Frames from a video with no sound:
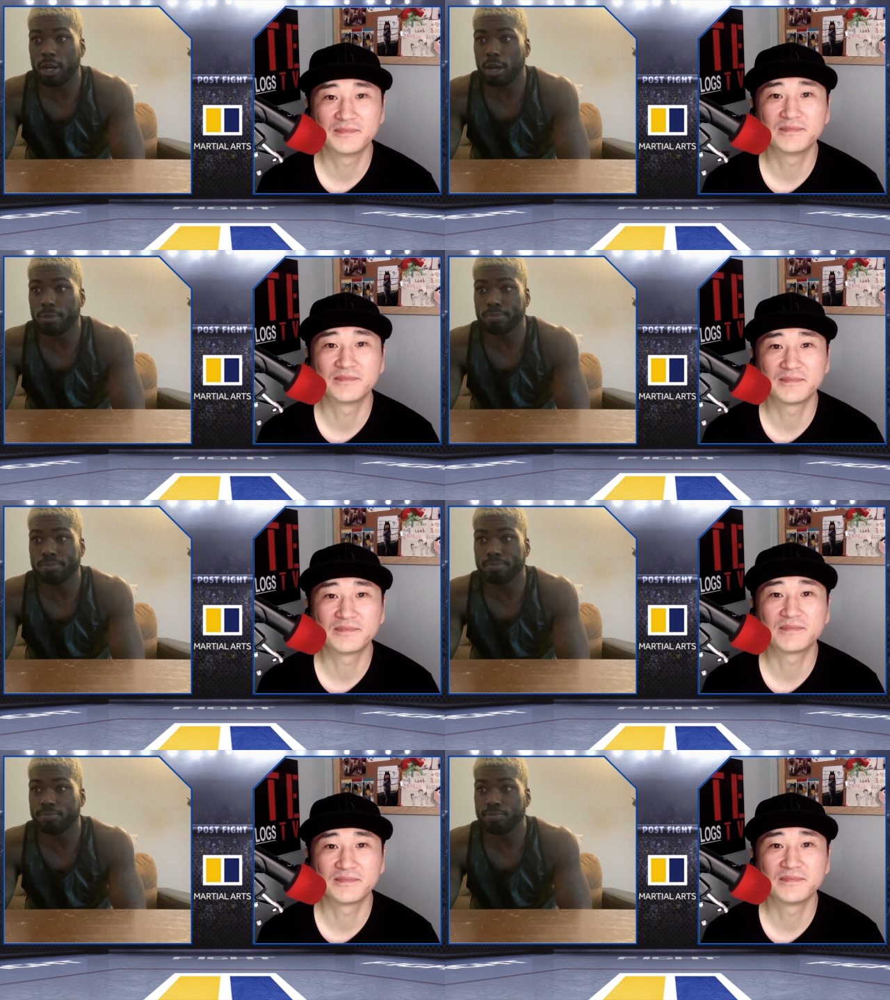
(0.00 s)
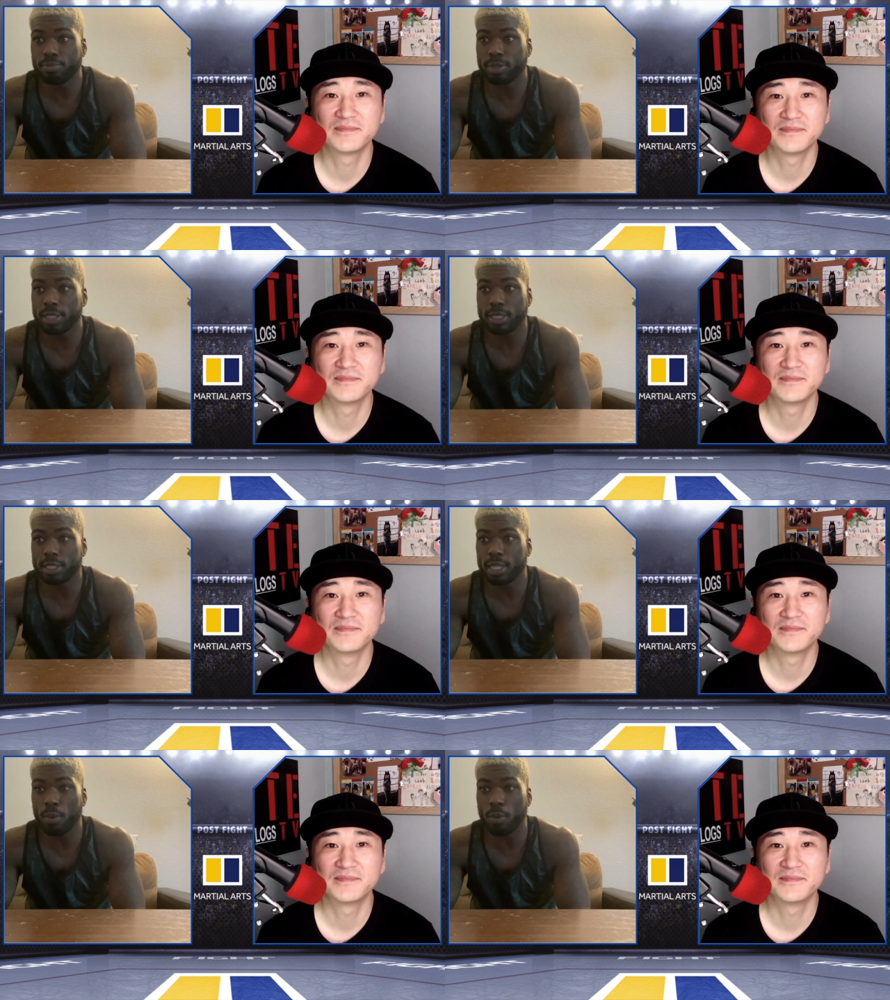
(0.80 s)
Speaker 1: Um,
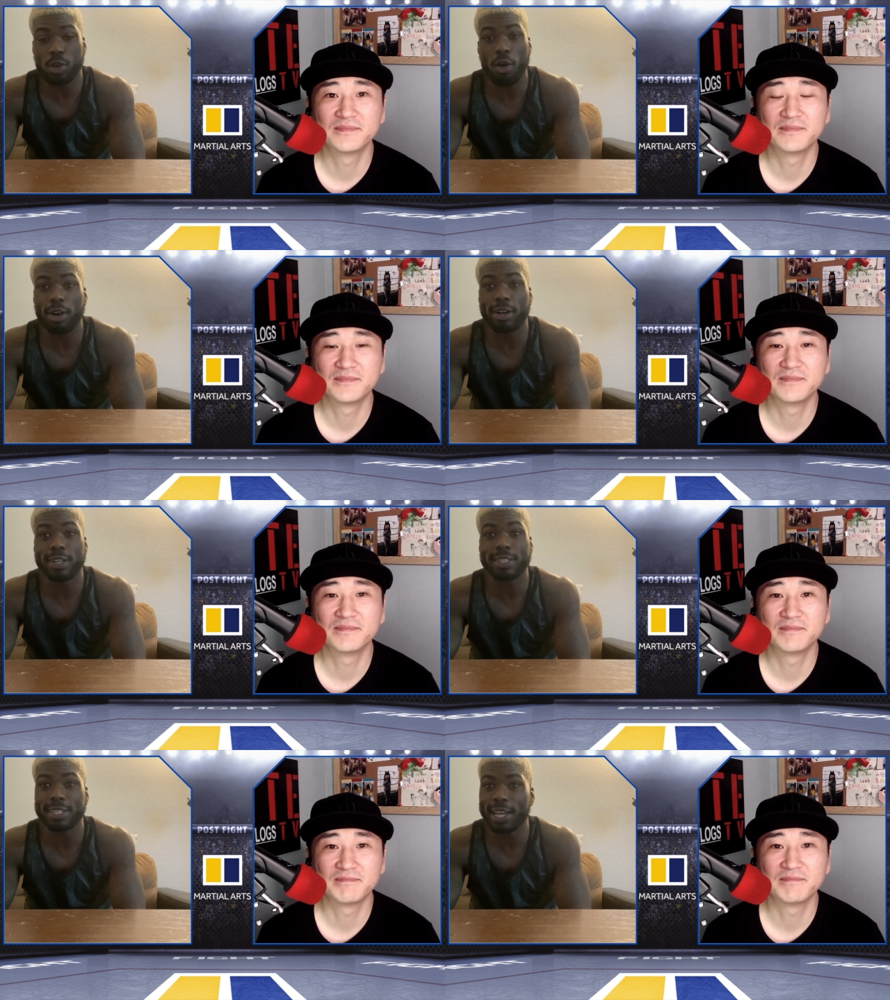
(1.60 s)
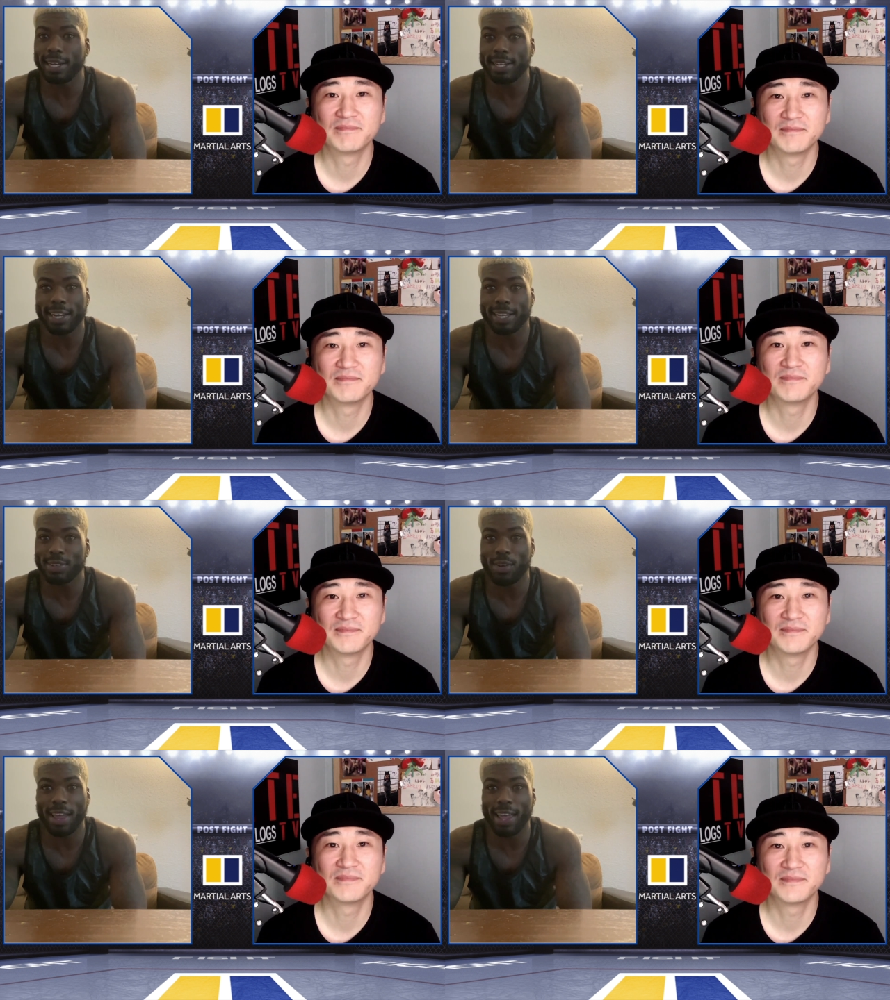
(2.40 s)
it was all or nothing that day.
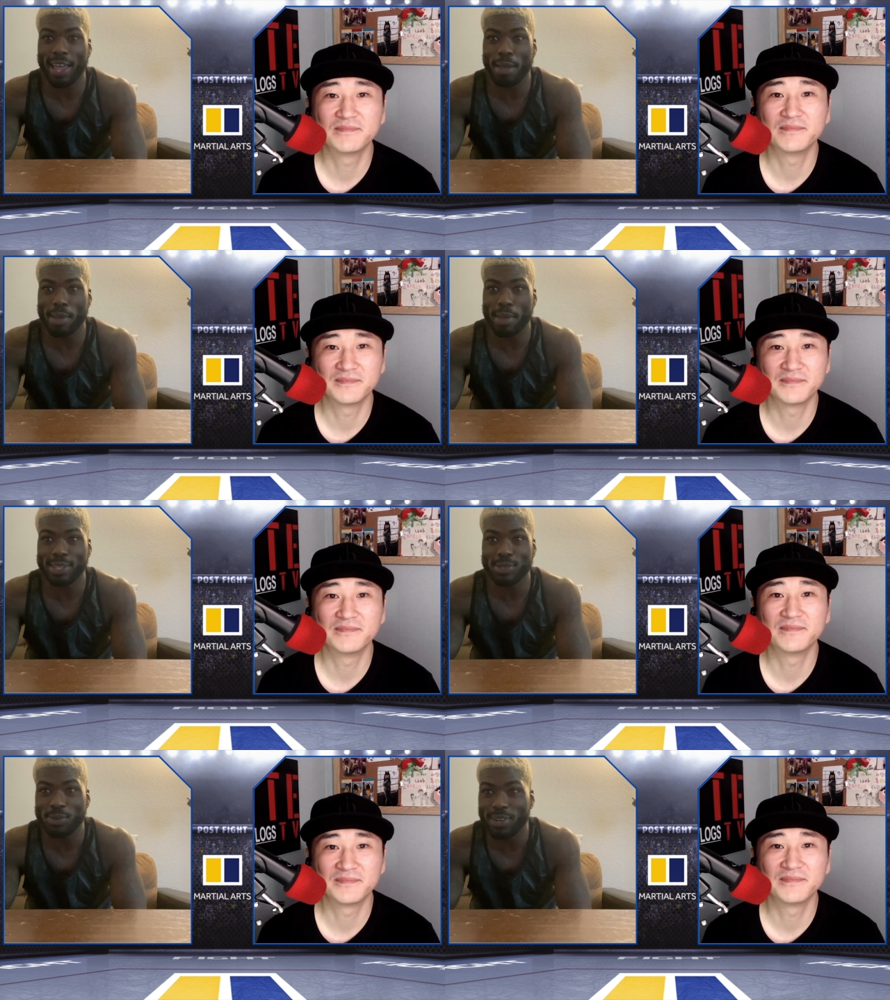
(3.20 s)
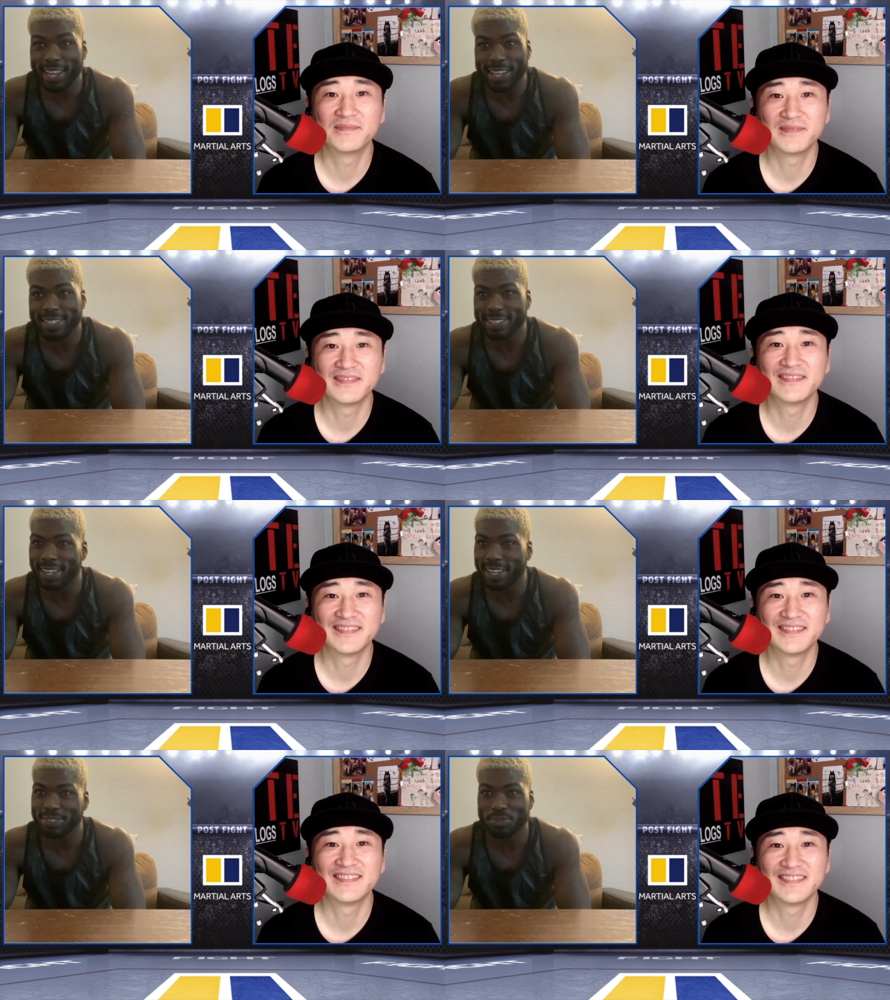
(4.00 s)
That's all I had, man. Two
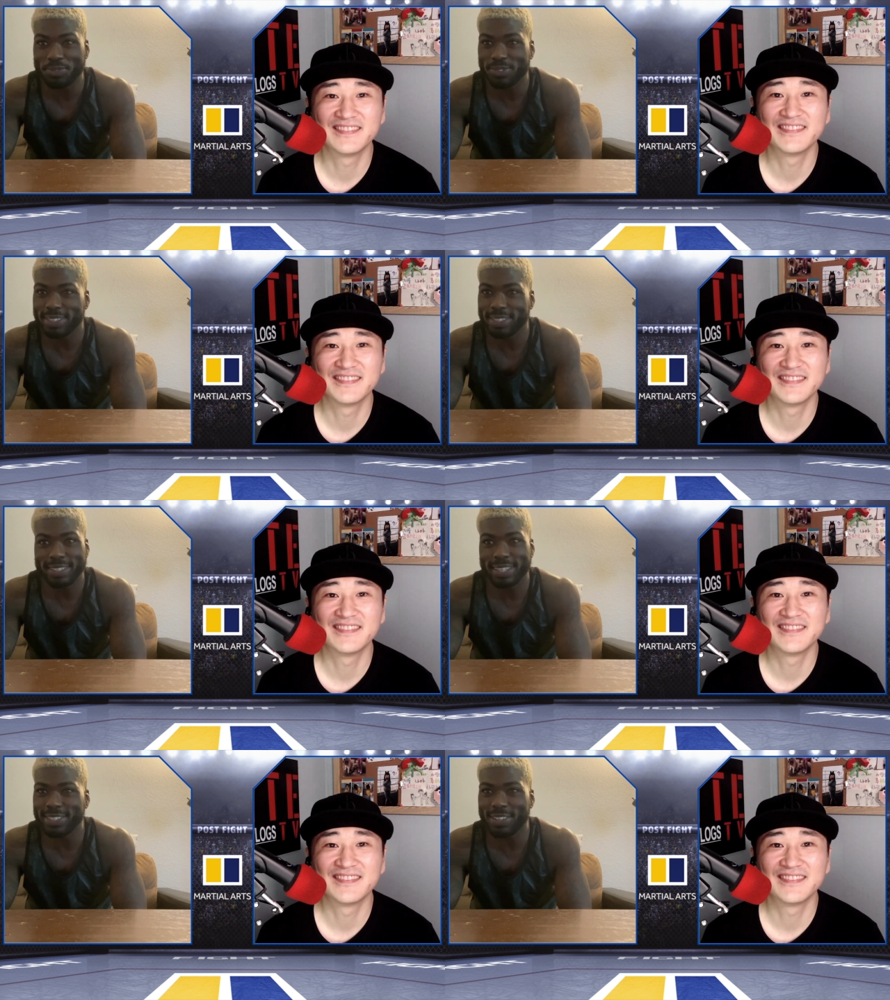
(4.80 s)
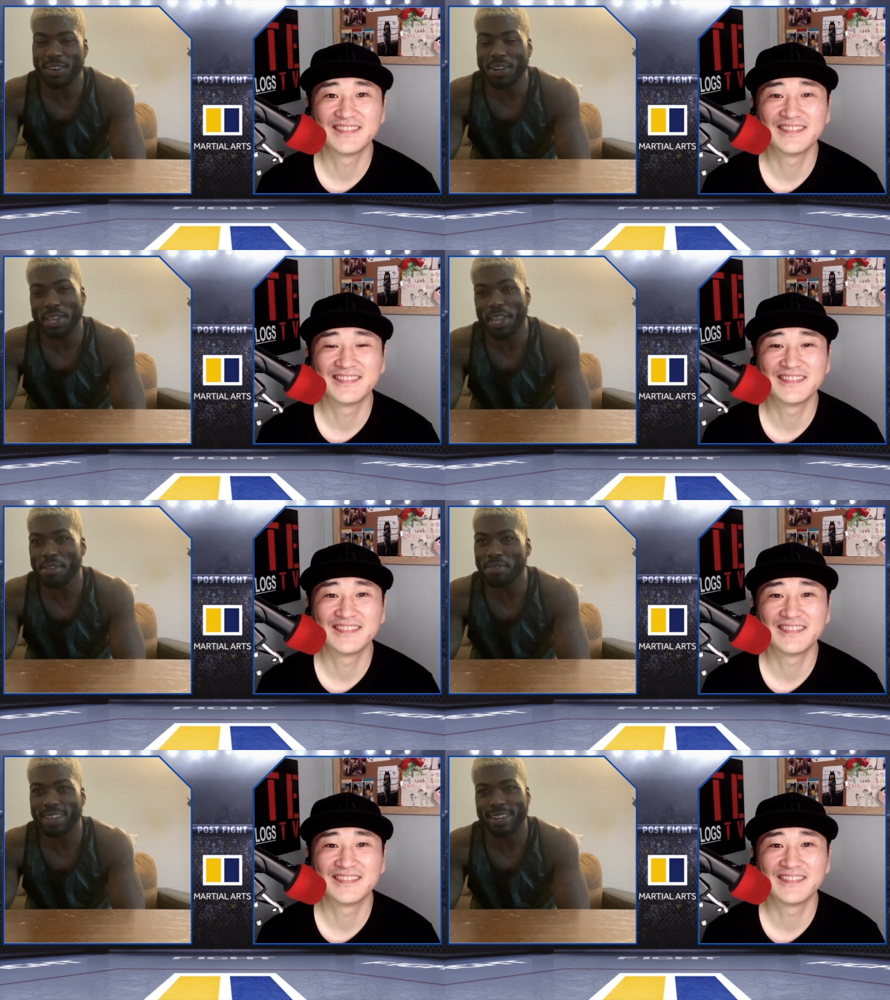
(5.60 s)
days, and that's all they
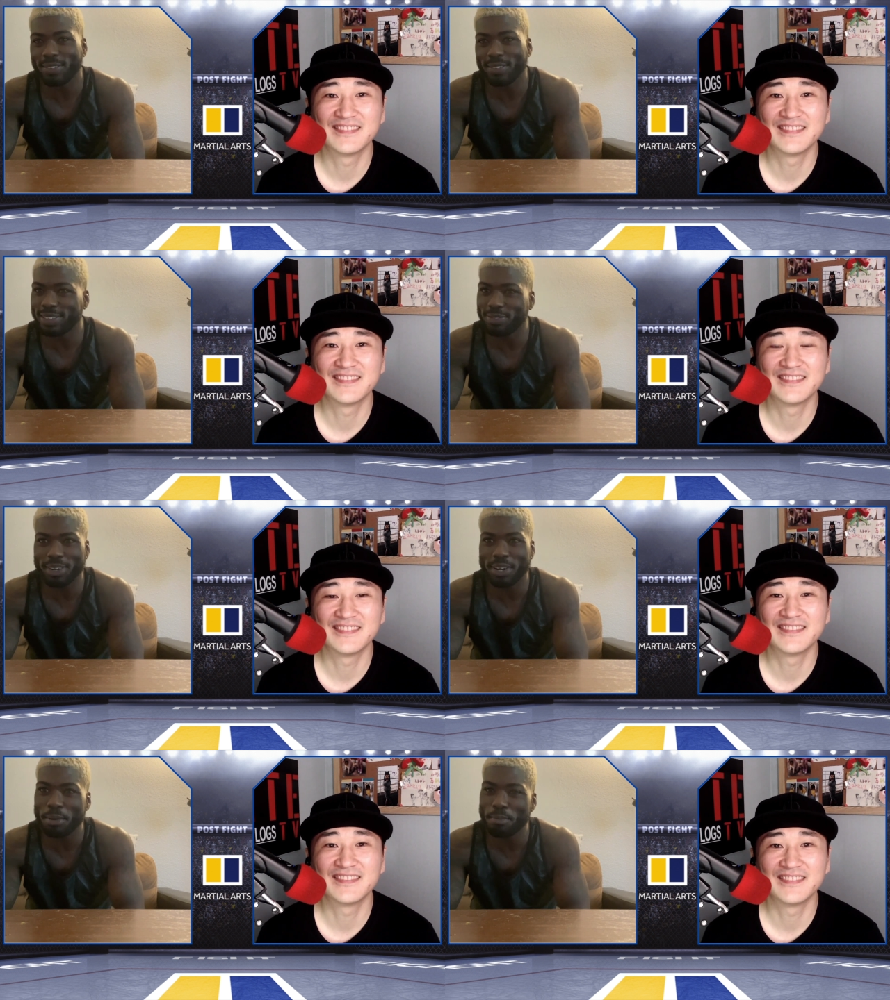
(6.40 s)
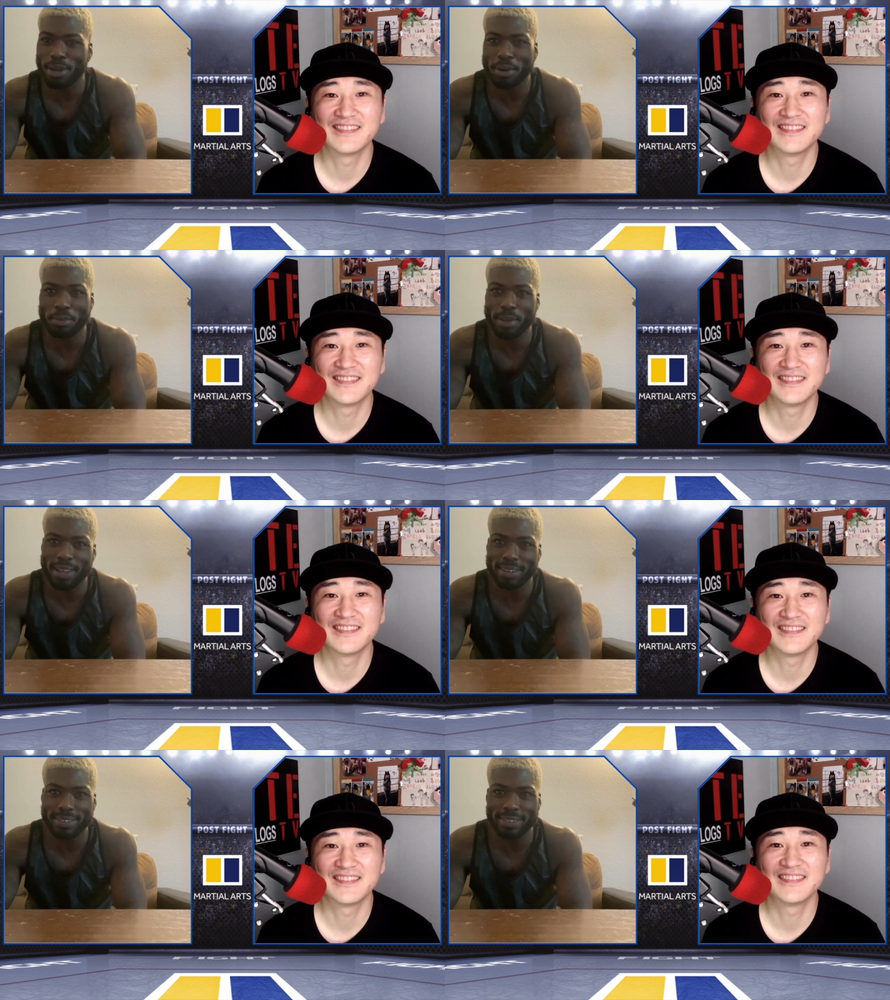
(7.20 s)
gave me, and it was put on the pedal, man.